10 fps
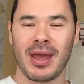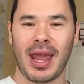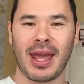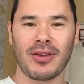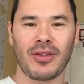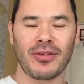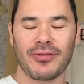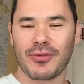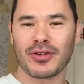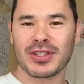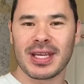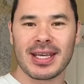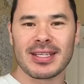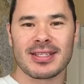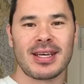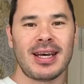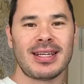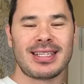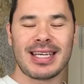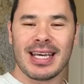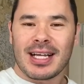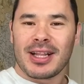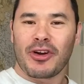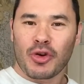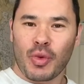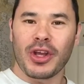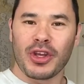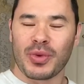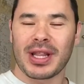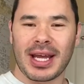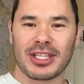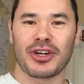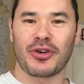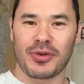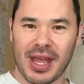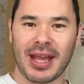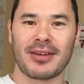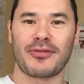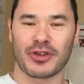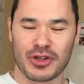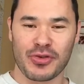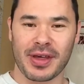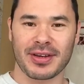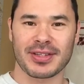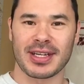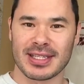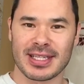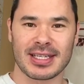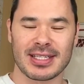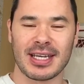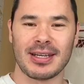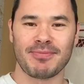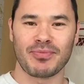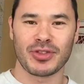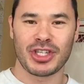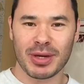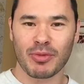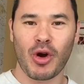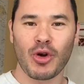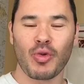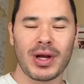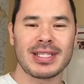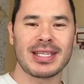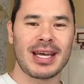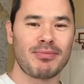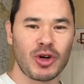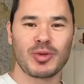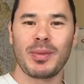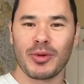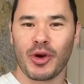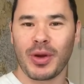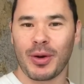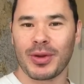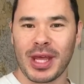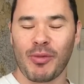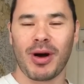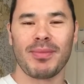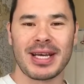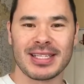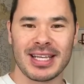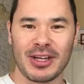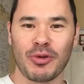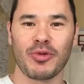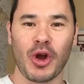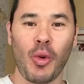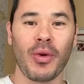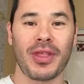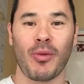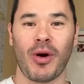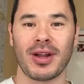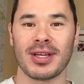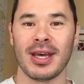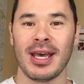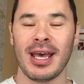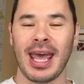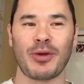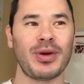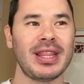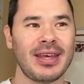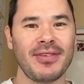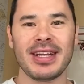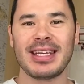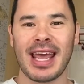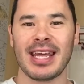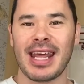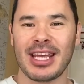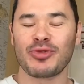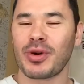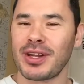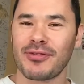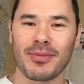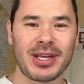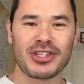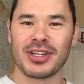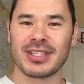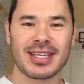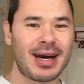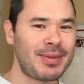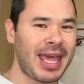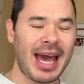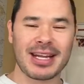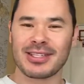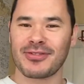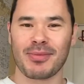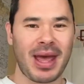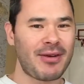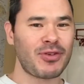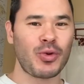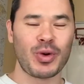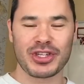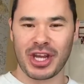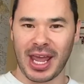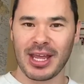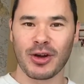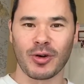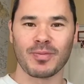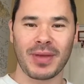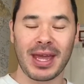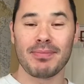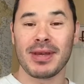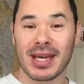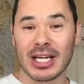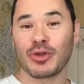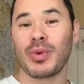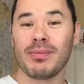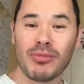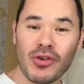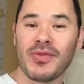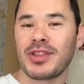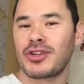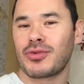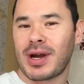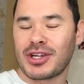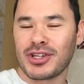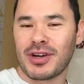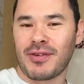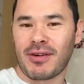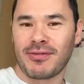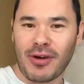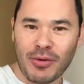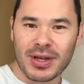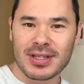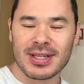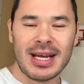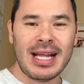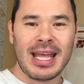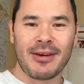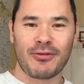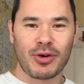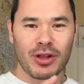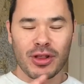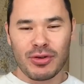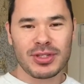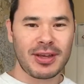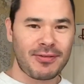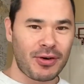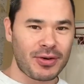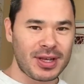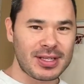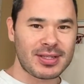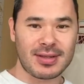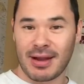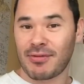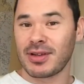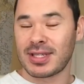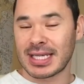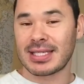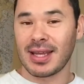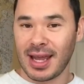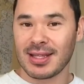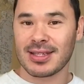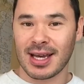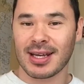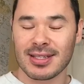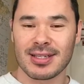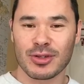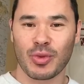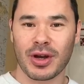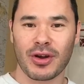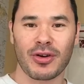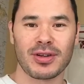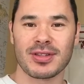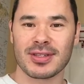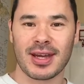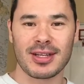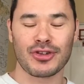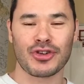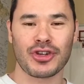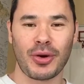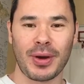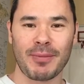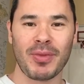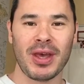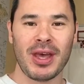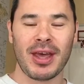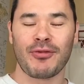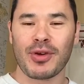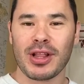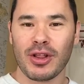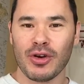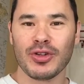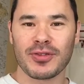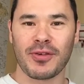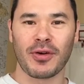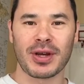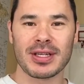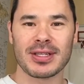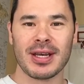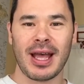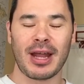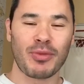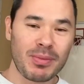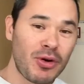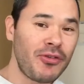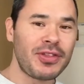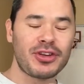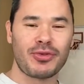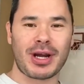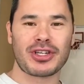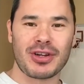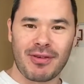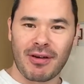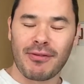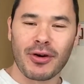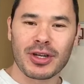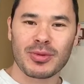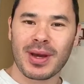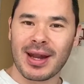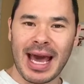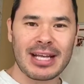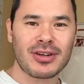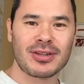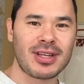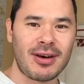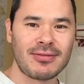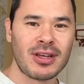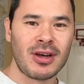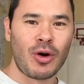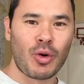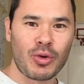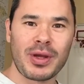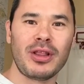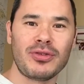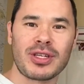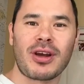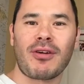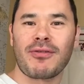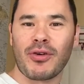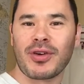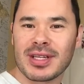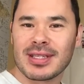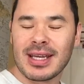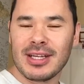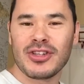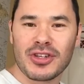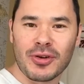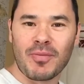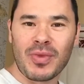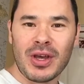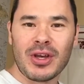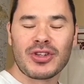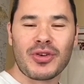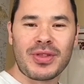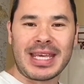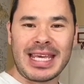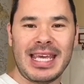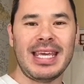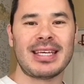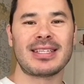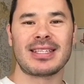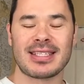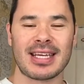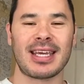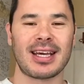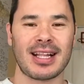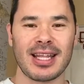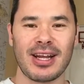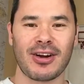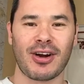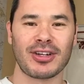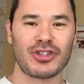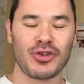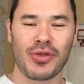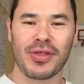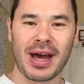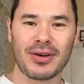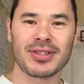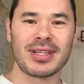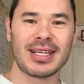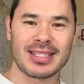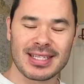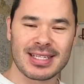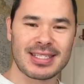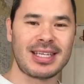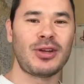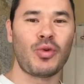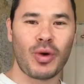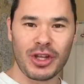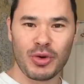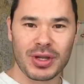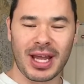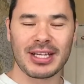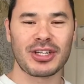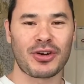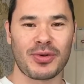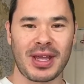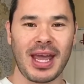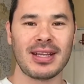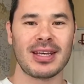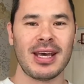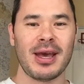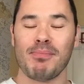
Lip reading: And the first thing is to get clear on what you would like to create for 2016. Jim Rohn once said, most people don't get what they want because they don't know what they want. And we live in a day and age where information is coming at us from every which angle. And because we move in the direction of our focus, if we're losing focus every 6 to 8 seconds is what current studies are showing. If we lose focus and we move in the direction of our focus, we got to ask ourselves, what are we losing our focus into? So the key is to get clear on 2016, what you would like to create.